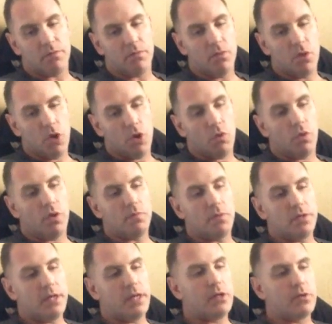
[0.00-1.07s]
And one
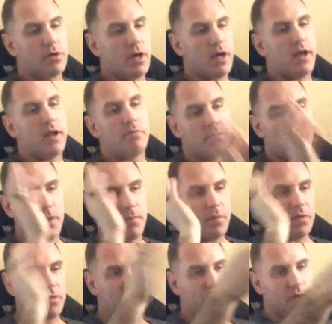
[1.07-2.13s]
particular night, I'm
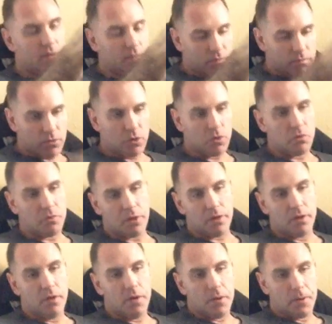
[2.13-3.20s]
up the front room and
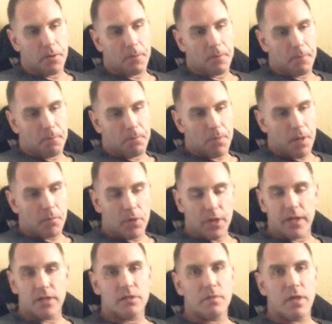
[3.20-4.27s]
I'm
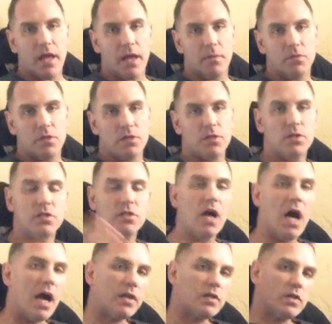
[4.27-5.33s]
playing some games, and
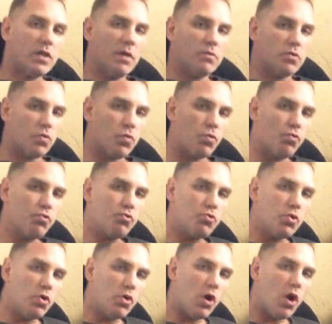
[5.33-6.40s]
Sox comes
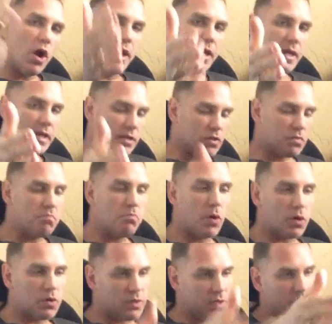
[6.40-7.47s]
running and just
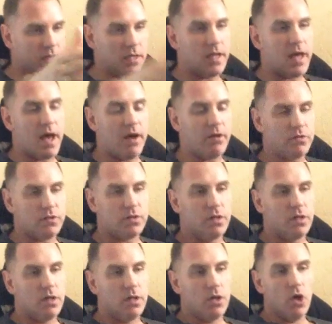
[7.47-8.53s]
bursting into the house,
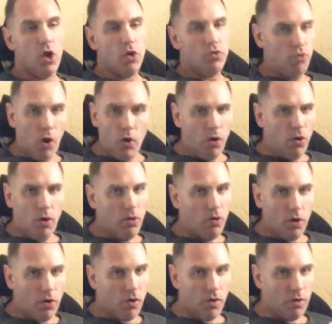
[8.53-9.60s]

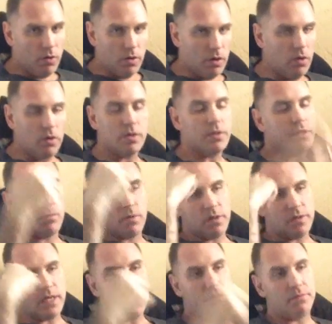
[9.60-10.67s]
and then
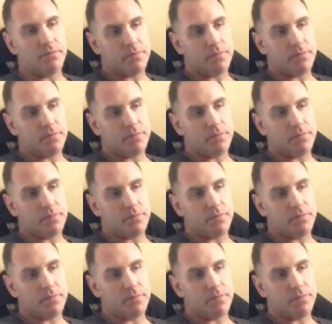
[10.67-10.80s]
runs out.